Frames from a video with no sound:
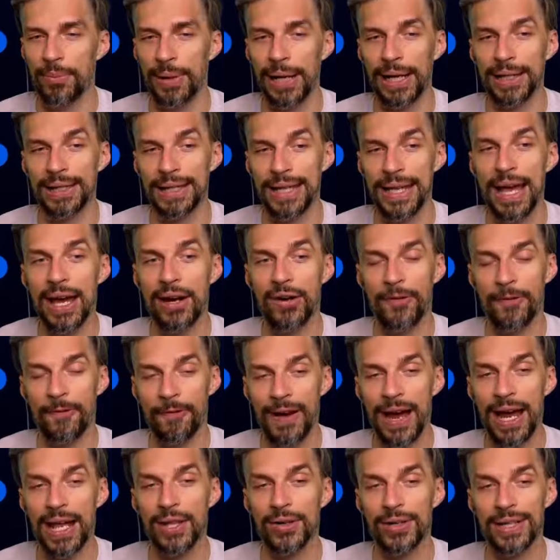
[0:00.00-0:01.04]
But yeah,
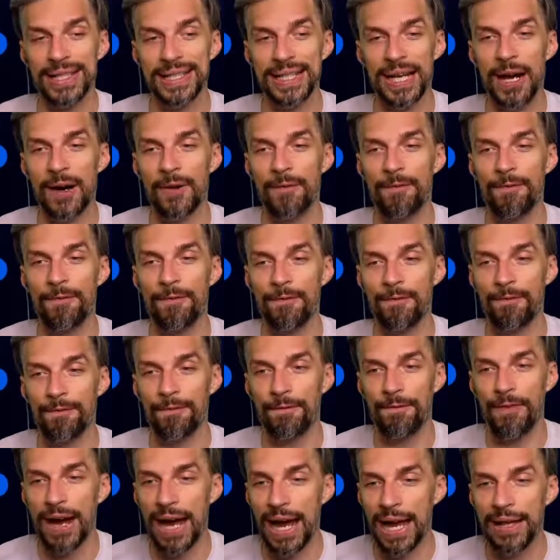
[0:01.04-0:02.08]
refineries are
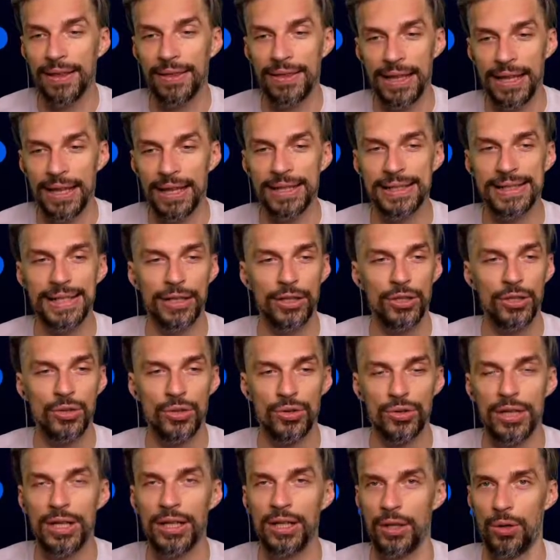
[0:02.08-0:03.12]
fine things and you
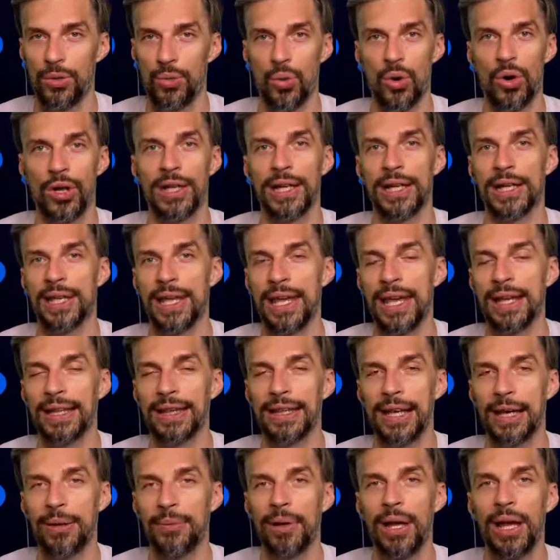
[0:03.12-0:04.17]
really want to get
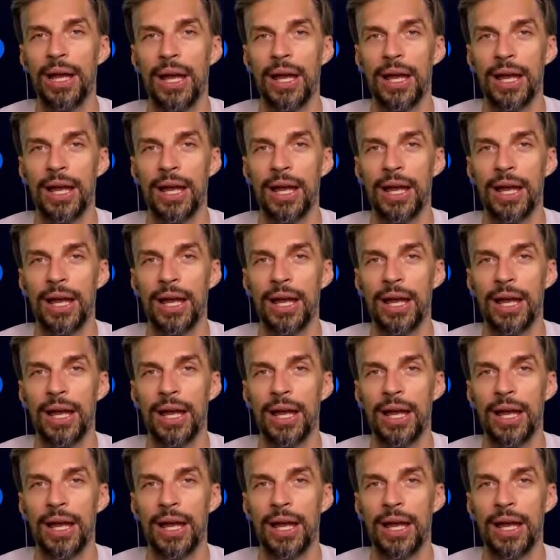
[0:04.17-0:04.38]
them.